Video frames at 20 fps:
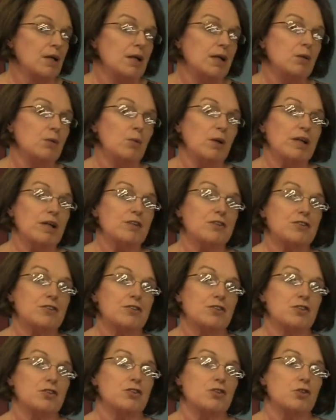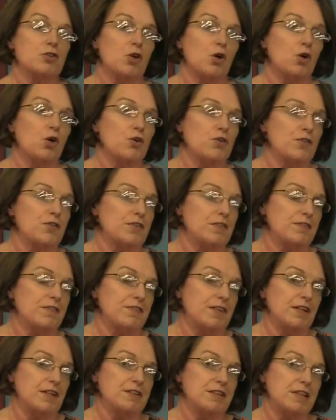He went to do courses in
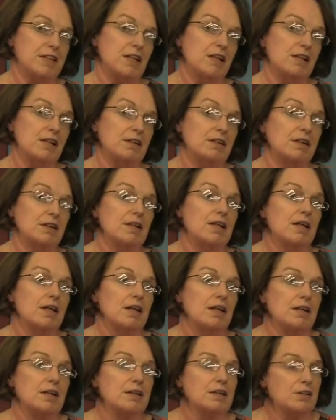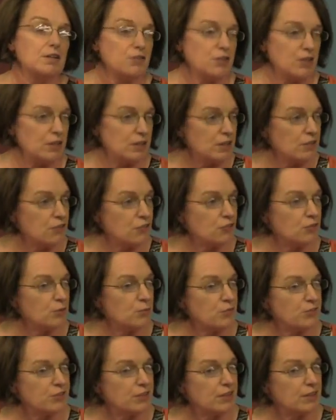Saint Hill in East, in East
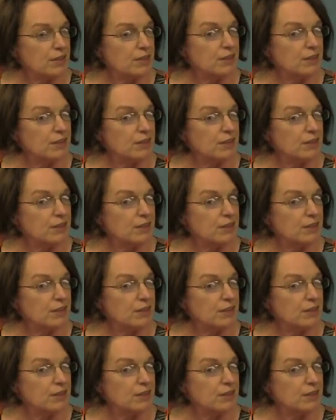Grinstead